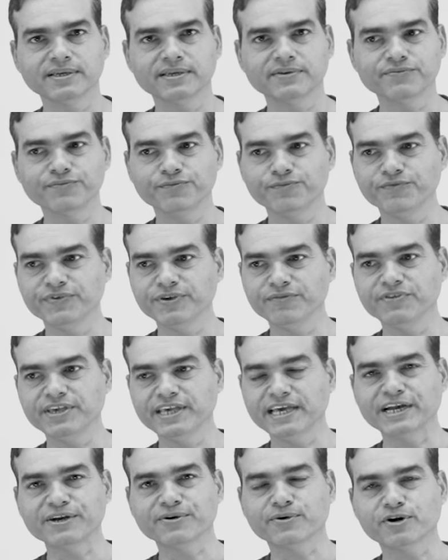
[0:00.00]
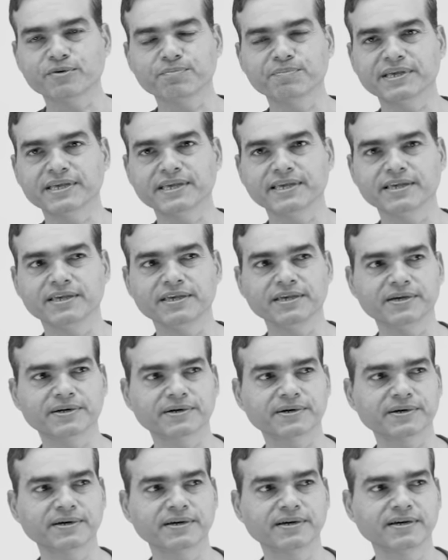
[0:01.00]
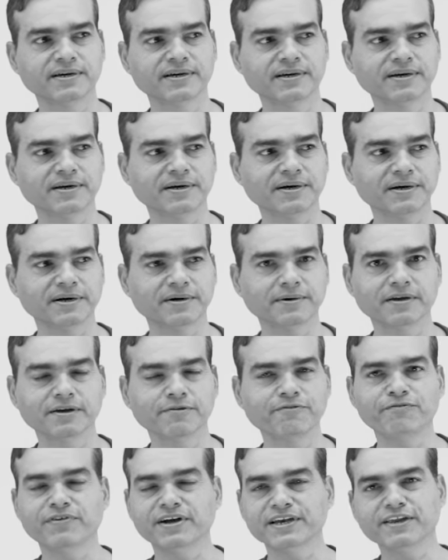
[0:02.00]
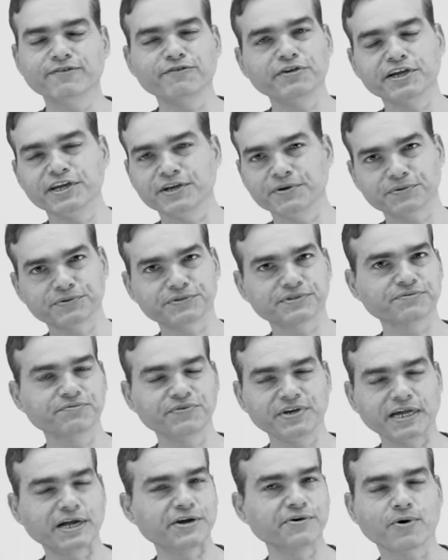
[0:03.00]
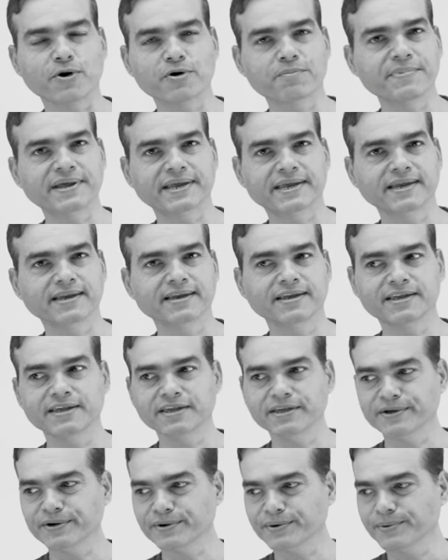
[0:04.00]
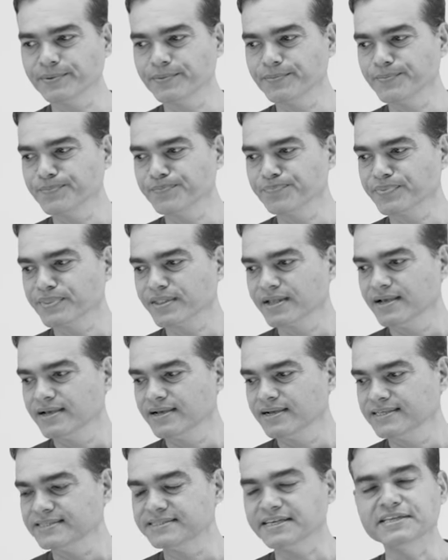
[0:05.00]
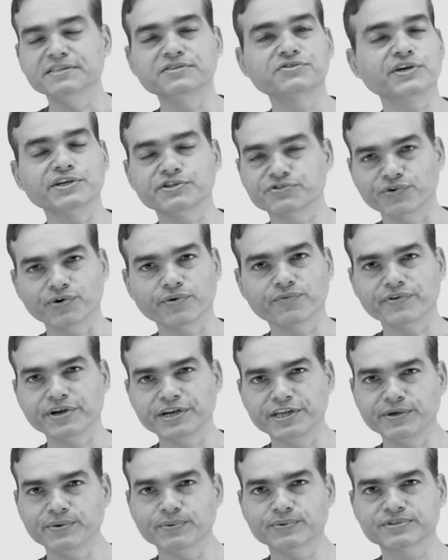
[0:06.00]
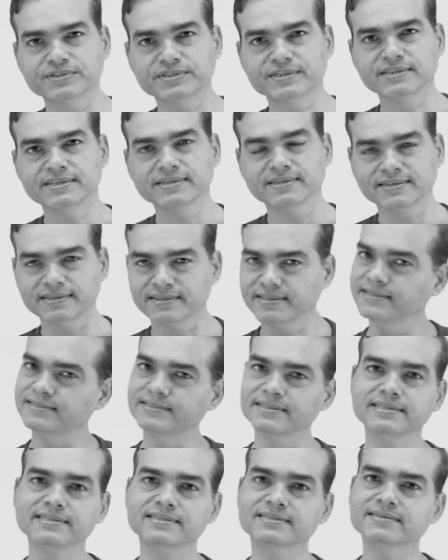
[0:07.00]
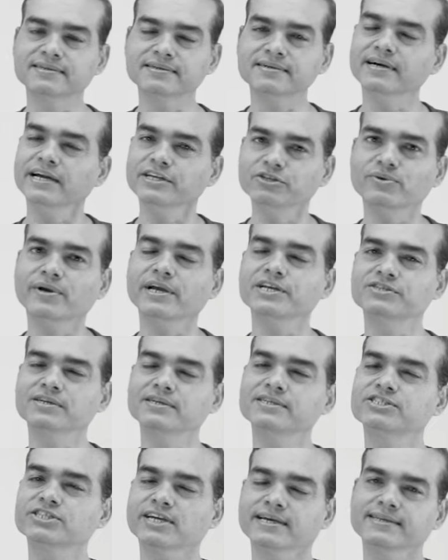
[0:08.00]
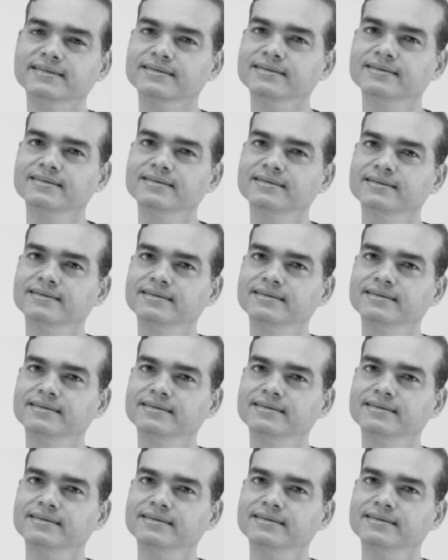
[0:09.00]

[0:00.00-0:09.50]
We are not making here funny videos. We are not making here sensational videos. This is an educational channel.